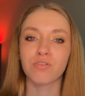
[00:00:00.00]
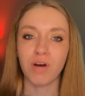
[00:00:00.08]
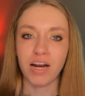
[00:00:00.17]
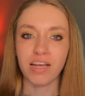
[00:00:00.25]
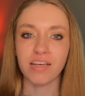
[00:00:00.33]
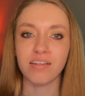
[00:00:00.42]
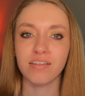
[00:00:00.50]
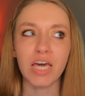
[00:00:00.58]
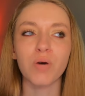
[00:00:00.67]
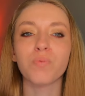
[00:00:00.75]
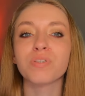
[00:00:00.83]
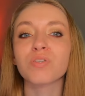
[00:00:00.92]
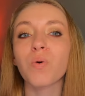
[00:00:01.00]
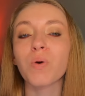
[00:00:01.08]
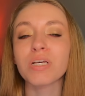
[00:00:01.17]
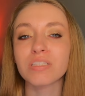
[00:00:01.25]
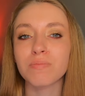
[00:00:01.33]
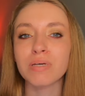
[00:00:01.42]
Granted, it was
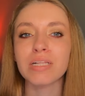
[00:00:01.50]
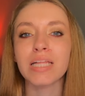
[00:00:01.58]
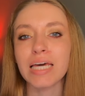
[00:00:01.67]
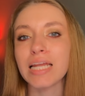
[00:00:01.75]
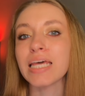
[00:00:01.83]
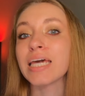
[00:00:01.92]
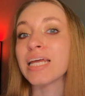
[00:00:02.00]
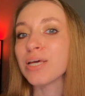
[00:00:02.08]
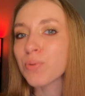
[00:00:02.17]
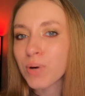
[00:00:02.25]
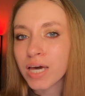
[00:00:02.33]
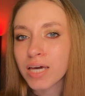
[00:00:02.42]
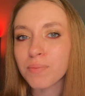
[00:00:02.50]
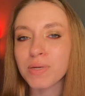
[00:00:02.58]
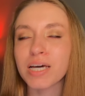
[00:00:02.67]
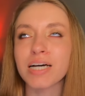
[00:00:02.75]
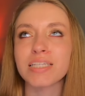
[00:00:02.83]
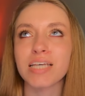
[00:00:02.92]
going to be late anyway
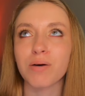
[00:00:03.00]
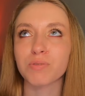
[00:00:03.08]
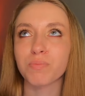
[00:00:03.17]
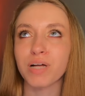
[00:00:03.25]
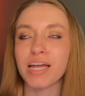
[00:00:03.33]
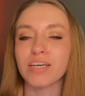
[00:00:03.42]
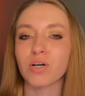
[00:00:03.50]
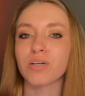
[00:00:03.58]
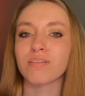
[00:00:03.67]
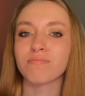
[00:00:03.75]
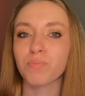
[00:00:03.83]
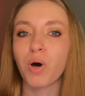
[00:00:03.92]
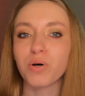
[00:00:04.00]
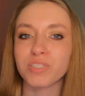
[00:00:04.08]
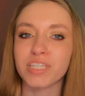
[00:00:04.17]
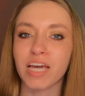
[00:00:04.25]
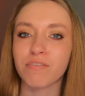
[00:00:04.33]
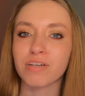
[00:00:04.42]
because I was planning on
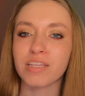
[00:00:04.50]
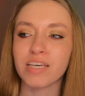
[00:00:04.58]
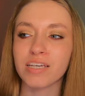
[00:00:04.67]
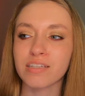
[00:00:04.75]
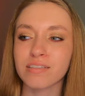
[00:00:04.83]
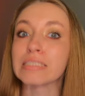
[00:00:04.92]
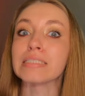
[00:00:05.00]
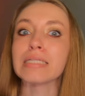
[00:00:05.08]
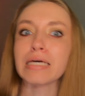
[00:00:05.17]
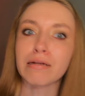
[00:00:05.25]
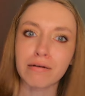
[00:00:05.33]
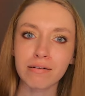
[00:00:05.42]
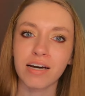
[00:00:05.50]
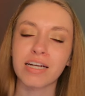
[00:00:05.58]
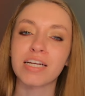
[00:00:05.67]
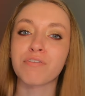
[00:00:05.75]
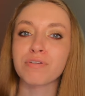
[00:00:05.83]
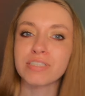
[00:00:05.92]
posting everything later at a
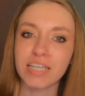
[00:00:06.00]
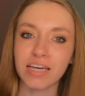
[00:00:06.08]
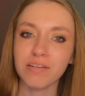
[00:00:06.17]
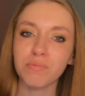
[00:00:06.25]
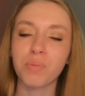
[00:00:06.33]
different date,